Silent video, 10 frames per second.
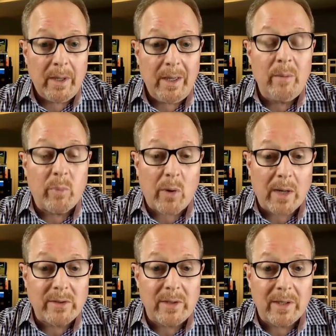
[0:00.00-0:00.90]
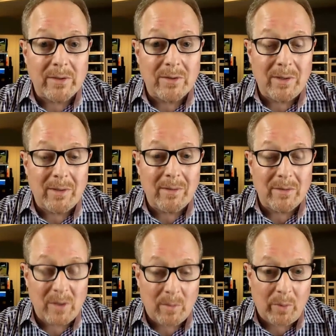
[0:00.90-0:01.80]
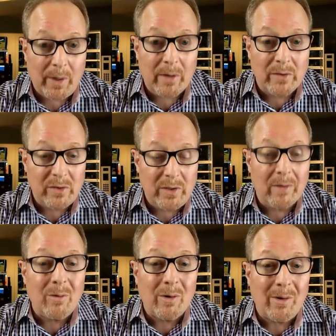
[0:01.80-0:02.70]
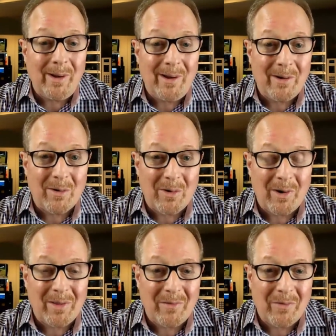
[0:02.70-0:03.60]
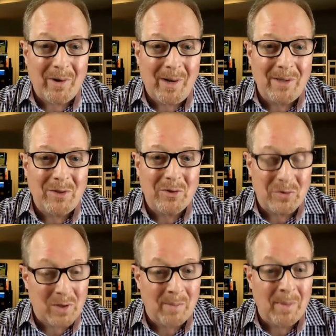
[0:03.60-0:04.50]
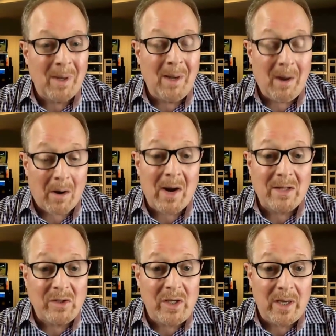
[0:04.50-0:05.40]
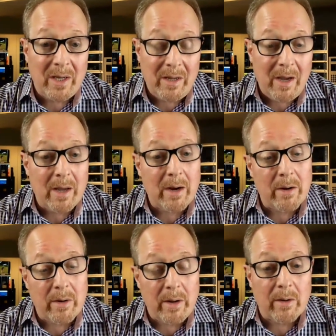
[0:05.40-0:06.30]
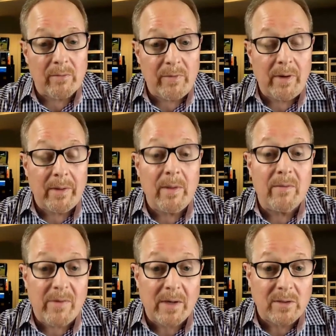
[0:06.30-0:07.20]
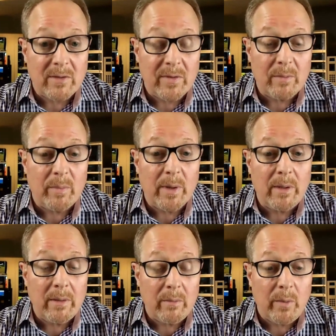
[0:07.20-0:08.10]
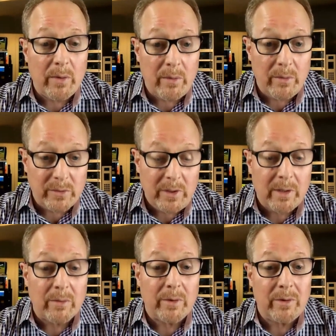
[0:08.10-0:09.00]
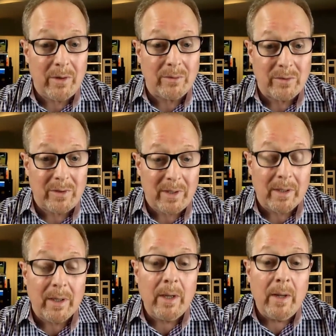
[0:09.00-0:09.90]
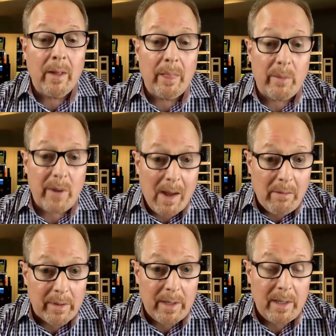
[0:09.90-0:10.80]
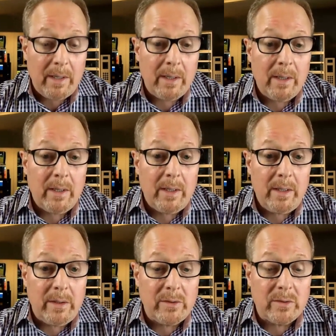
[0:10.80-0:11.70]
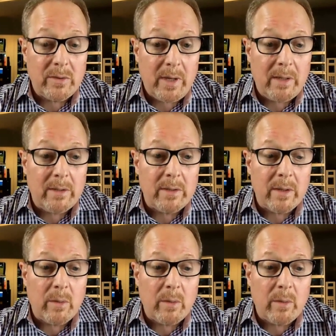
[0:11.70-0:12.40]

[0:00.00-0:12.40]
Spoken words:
in process, and some players see it clearly and are at the front edge. Some are not seeing it yet and are feeling the effects of it. But whether you see it or you don't see it, the reality is that